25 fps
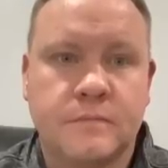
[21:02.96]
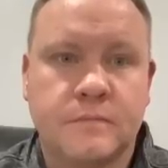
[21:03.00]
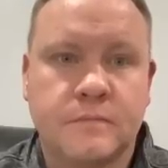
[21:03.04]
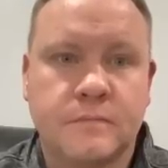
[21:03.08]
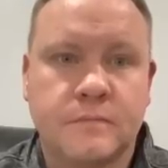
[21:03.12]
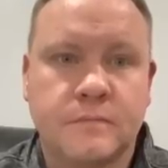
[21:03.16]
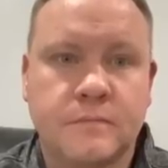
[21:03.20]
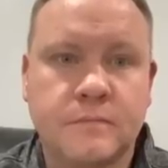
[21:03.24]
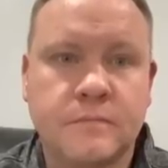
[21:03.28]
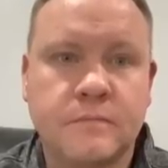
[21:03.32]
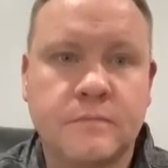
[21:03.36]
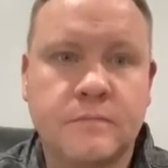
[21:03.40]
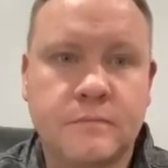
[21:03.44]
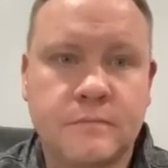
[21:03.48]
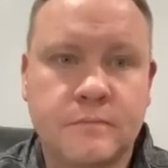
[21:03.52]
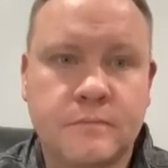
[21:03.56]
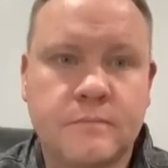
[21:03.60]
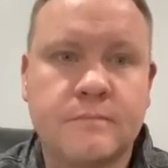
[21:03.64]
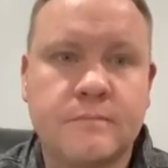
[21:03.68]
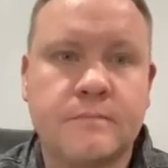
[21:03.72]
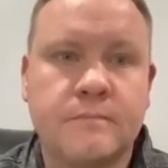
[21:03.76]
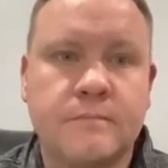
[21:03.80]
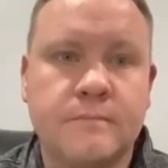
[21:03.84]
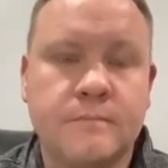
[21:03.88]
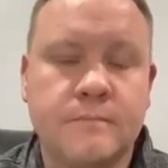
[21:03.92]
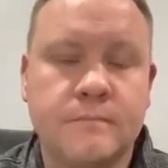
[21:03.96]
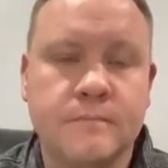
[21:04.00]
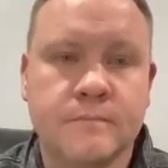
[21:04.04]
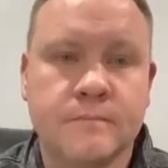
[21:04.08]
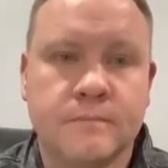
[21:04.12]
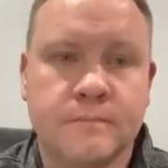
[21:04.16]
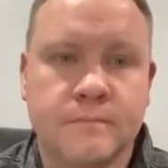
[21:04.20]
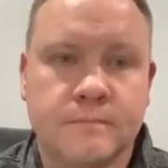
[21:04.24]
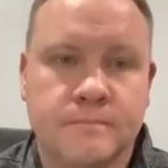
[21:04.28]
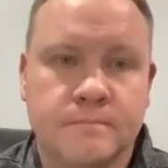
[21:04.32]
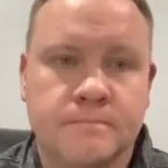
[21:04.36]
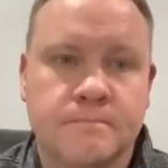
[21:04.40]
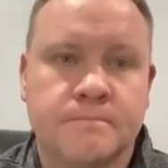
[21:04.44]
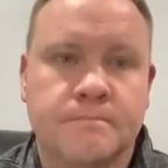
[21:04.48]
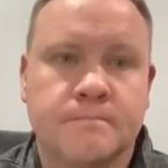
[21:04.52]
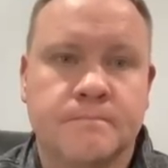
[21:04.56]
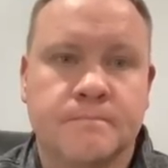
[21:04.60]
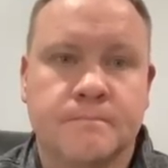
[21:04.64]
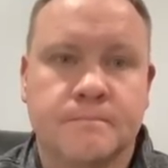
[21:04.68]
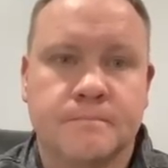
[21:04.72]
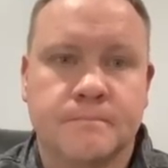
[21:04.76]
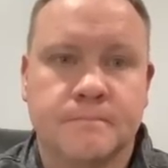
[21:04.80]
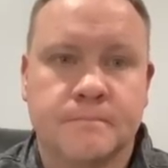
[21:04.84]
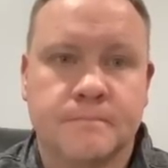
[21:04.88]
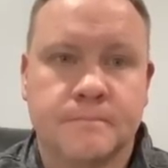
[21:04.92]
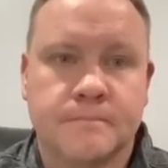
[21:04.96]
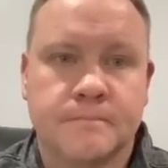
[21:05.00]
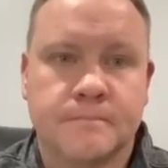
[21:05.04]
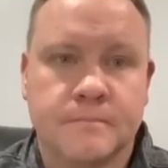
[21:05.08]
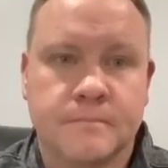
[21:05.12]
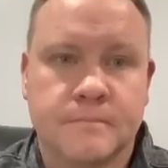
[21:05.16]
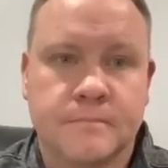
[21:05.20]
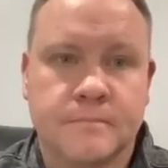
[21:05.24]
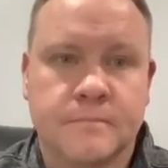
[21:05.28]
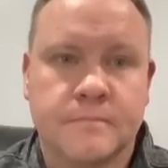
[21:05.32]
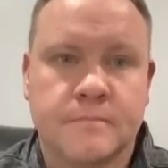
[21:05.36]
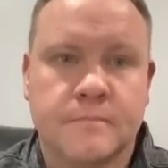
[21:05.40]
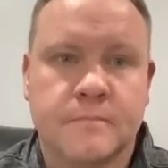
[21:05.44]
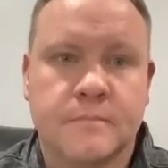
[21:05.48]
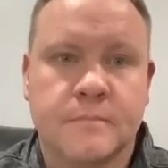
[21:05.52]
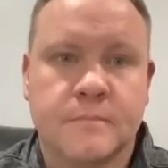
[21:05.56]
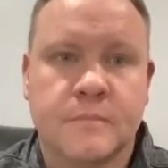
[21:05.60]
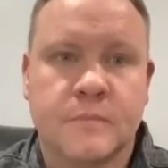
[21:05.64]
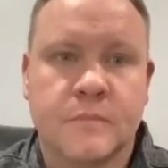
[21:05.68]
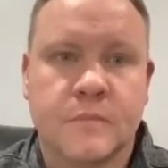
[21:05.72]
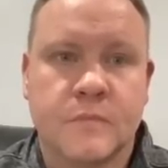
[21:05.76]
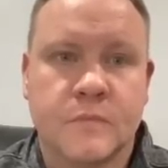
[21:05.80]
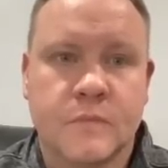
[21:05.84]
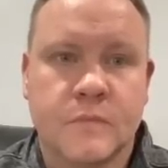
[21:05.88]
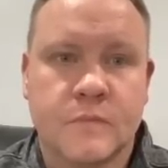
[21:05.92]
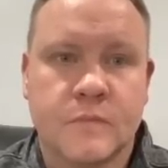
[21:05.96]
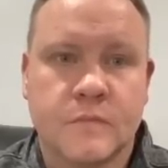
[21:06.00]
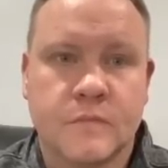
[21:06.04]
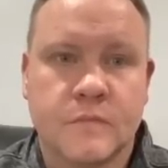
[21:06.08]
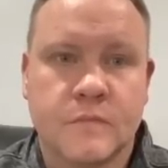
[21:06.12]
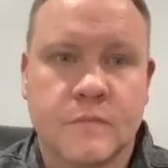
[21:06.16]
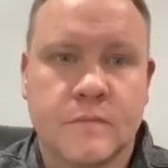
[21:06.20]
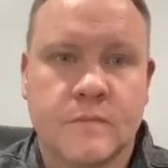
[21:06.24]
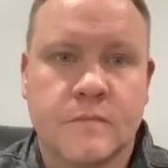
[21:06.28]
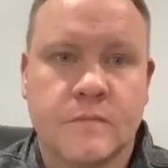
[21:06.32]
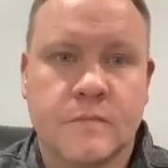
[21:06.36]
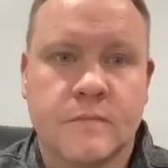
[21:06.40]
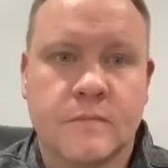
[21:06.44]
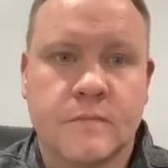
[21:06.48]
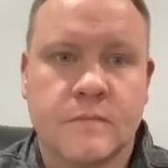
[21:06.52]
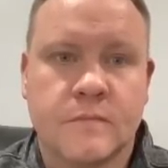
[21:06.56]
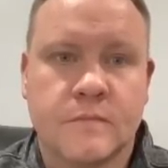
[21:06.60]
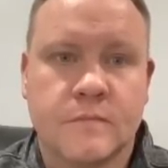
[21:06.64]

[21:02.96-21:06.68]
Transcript: This person isn't speaking.